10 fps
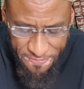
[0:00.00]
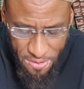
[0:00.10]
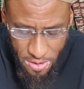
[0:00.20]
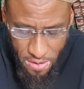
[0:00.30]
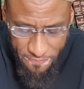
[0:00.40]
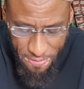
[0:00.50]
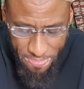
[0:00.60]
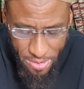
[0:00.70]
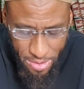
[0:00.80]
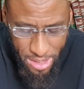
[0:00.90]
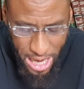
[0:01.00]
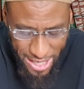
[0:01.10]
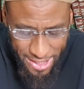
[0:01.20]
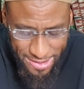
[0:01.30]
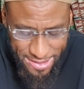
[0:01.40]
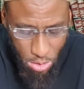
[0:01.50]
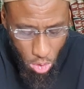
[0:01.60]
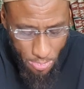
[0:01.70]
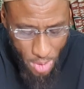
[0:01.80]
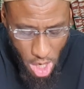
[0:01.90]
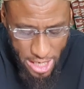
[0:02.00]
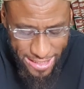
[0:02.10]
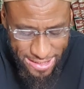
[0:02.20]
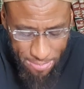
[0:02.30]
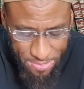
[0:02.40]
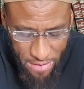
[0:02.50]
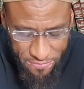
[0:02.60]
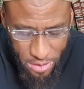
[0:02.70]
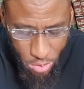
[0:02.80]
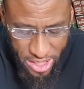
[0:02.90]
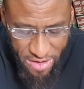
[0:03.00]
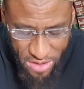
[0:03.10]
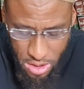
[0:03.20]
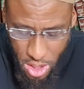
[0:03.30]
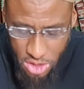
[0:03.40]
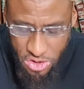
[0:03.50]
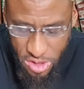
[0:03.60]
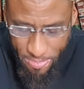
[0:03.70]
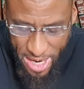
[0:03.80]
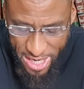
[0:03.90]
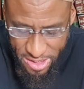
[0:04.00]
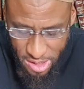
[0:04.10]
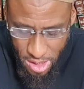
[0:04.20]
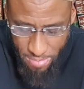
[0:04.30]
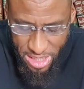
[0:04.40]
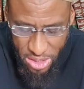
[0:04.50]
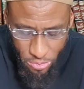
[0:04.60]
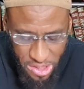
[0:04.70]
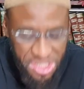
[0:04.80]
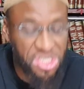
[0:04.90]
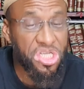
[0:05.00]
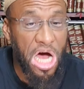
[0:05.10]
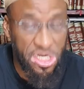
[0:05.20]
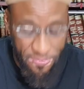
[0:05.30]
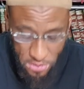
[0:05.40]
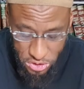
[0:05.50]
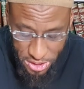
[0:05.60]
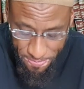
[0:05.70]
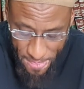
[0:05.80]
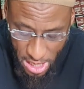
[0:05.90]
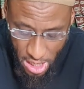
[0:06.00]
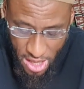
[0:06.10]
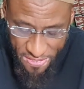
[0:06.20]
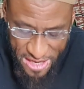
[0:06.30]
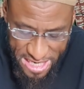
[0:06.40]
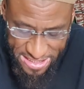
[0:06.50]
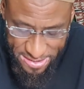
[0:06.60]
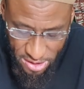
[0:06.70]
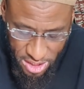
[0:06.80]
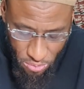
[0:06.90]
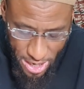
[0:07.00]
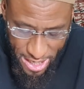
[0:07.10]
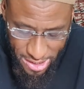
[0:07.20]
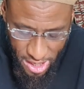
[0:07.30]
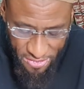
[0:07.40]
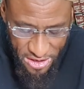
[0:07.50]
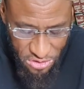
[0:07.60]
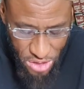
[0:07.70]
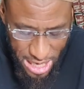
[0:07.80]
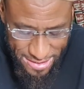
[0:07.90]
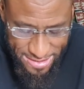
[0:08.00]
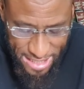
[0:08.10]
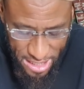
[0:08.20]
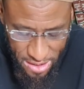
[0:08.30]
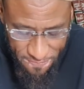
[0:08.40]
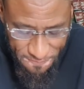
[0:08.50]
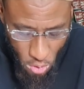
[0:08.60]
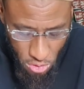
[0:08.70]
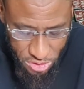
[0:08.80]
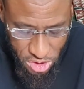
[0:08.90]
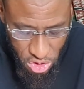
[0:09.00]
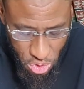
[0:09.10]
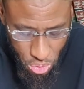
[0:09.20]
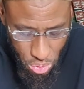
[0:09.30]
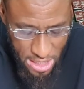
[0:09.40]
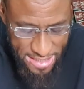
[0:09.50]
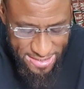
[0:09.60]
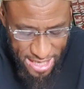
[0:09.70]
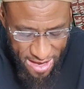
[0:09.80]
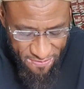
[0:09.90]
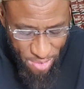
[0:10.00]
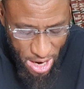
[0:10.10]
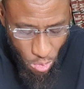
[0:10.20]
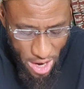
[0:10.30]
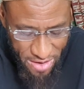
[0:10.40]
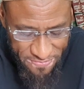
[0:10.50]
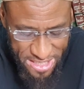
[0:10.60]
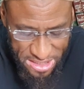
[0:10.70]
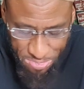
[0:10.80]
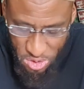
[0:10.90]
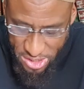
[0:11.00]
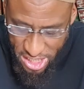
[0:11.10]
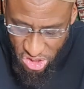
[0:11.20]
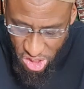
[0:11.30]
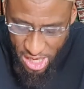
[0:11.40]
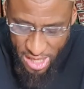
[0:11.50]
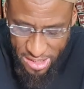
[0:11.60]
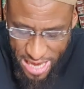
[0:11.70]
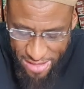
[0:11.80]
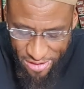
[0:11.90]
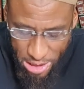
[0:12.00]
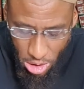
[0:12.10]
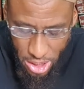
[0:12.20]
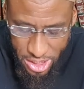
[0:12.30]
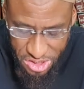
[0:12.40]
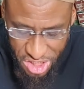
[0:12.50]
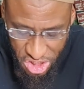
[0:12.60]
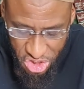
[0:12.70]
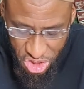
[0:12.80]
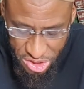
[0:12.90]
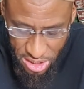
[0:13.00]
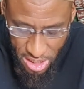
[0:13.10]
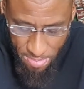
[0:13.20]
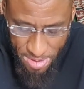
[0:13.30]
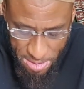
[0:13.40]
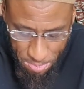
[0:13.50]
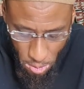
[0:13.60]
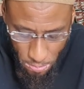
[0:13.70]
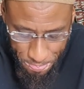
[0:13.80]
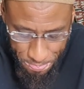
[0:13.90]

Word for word: the, from the guidance they were upon except after they were given to debate, meaning religious controversy. Then he, he read, They do not set it forth to you, save by way of disputation. Nay, they are contentious people.